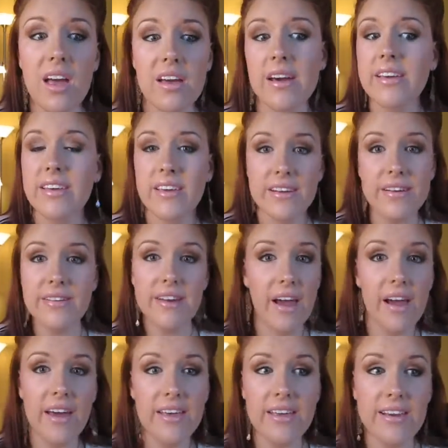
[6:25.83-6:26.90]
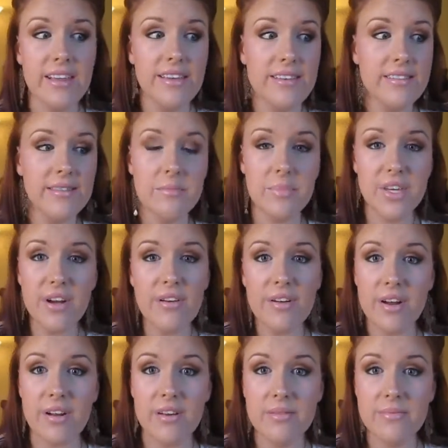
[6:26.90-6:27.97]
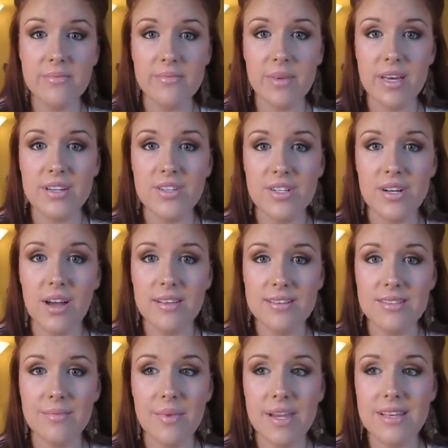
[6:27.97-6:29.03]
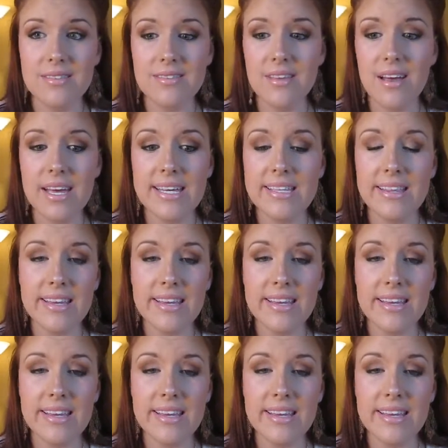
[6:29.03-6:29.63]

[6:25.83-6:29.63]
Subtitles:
but you're not any purer because you're calling somebody a slut.